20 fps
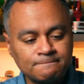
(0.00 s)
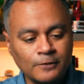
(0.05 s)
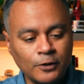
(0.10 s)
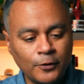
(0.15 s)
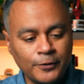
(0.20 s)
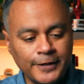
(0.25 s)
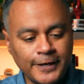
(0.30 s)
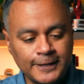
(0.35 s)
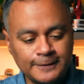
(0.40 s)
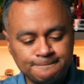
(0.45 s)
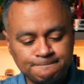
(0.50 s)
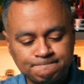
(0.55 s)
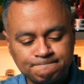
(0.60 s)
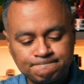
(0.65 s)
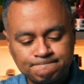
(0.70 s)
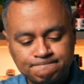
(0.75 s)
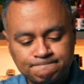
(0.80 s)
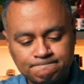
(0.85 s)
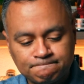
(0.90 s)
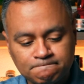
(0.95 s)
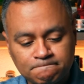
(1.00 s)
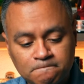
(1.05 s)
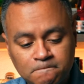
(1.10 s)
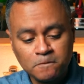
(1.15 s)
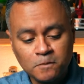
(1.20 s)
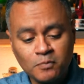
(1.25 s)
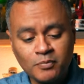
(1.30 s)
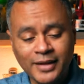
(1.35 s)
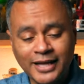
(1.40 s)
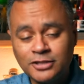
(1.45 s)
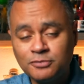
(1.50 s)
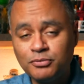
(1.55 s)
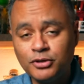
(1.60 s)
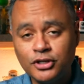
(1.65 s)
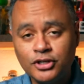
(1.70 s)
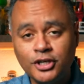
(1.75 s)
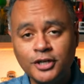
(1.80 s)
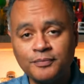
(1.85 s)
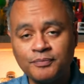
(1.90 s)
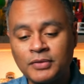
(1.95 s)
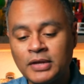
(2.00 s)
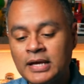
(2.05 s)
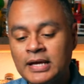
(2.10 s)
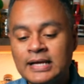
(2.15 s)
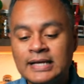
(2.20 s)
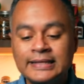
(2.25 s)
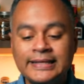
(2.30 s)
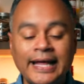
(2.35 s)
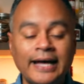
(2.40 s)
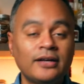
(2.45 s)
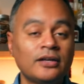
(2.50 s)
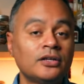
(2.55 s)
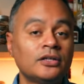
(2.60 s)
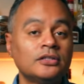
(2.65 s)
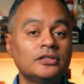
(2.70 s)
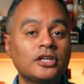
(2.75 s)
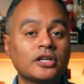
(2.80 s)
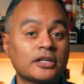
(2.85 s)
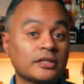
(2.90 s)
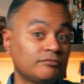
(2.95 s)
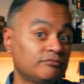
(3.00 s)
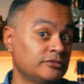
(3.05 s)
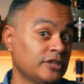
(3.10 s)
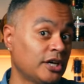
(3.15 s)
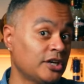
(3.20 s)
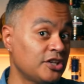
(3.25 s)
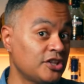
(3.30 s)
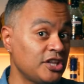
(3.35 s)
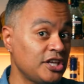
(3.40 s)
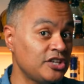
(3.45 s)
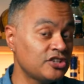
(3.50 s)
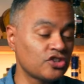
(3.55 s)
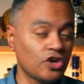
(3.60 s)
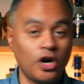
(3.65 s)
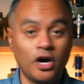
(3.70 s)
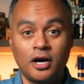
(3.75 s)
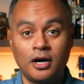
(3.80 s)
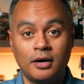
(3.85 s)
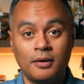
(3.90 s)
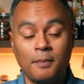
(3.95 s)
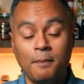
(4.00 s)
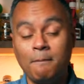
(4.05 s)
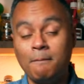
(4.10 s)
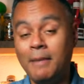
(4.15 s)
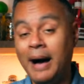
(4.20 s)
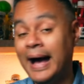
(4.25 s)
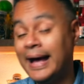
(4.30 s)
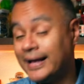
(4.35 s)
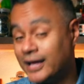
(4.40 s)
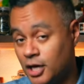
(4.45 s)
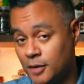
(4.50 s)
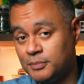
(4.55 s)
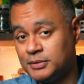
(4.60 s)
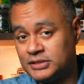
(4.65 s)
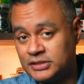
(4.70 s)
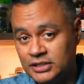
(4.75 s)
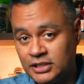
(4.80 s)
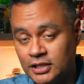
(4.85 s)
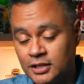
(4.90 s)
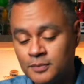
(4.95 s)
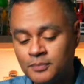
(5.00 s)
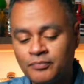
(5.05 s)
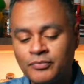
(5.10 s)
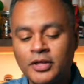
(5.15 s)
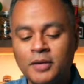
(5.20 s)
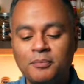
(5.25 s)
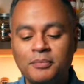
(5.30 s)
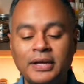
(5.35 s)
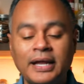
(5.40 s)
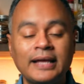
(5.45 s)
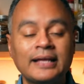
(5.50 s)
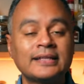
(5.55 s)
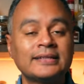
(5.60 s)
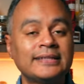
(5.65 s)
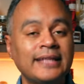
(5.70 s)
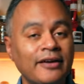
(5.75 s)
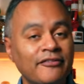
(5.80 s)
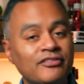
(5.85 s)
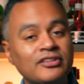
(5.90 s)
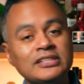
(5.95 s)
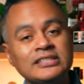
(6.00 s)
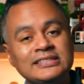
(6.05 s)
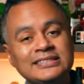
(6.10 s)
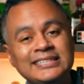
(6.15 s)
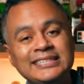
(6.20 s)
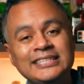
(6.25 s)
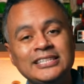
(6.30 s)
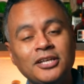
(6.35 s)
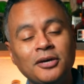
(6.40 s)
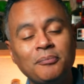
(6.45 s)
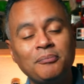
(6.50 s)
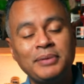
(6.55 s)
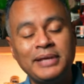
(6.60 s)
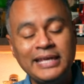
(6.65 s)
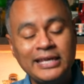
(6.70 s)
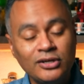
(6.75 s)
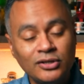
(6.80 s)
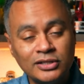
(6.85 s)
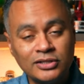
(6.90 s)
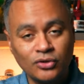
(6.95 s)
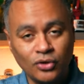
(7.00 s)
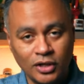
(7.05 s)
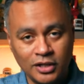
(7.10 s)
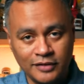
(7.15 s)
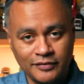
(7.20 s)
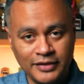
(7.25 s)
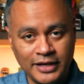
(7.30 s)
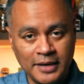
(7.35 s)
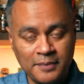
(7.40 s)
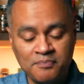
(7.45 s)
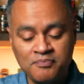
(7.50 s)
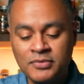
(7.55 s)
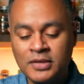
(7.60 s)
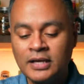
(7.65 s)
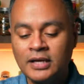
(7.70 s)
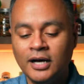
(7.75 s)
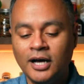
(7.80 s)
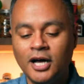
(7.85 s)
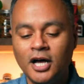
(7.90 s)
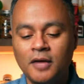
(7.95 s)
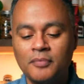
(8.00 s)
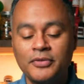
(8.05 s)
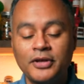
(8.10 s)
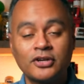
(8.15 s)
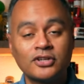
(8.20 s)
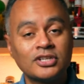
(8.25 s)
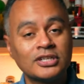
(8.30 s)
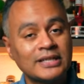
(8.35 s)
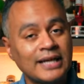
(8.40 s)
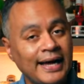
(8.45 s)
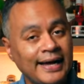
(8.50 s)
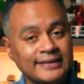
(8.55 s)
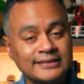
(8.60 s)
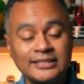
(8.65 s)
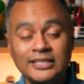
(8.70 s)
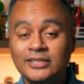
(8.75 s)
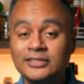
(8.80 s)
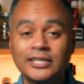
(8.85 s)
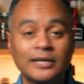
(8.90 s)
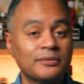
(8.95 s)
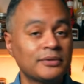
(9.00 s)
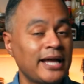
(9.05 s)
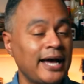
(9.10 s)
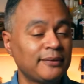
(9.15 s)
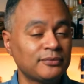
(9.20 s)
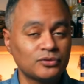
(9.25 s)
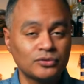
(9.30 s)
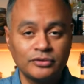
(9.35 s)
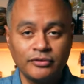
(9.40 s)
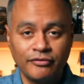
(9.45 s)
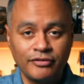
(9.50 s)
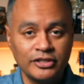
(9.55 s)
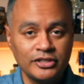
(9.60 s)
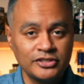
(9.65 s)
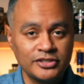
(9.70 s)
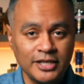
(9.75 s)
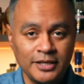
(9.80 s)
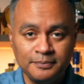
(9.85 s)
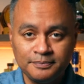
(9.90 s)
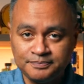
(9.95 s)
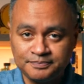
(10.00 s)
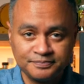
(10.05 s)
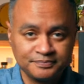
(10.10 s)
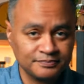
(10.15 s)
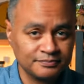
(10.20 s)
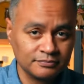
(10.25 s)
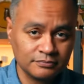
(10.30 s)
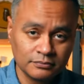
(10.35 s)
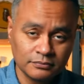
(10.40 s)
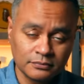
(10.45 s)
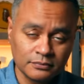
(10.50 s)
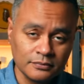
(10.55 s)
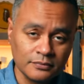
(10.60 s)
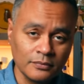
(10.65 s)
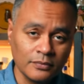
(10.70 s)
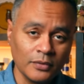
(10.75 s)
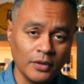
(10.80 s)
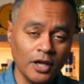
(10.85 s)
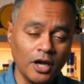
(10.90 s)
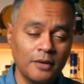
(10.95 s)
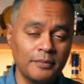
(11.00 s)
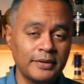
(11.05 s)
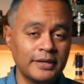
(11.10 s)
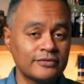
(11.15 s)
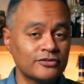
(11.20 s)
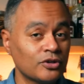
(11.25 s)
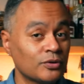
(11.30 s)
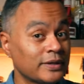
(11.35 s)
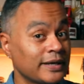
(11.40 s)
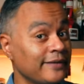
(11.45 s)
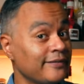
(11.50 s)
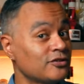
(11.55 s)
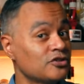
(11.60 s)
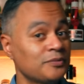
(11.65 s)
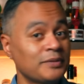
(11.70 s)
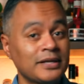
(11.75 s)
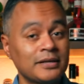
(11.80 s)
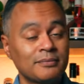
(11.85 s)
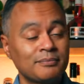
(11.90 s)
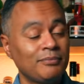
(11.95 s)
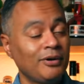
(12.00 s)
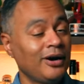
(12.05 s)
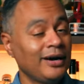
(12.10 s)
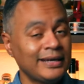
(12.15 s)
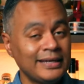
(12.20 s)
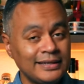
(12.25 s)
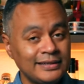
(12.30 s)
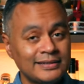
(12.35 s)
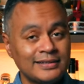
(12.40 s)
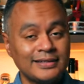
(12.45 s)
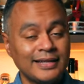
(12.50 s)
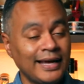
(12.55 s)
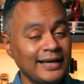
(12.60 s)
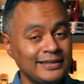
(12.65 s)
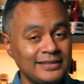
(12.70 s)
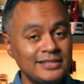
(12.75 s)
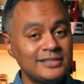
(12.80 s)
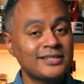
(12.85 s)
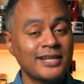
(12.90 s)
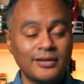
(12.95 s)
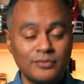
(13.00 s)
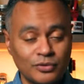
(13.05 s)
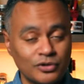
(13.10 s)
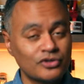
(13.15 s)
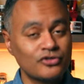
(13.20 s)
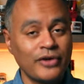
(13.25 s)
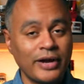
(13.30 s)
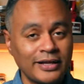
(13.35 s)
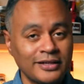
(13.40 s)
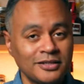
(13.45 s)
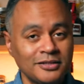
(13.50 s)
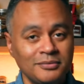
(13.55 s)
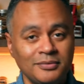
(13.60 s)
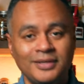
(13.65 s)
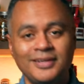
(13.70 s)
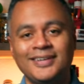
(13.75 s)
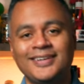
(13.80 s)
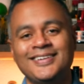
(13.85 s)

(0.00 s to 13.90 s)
Oh yeah, that's pretty good. Now, look, none of these are my cup of tea, but I can definitely see the appeal in all of them. They're good cocktails. I would absolutely finish them. I mean, if someone gave it to me at a party in the 90s, I would drink them.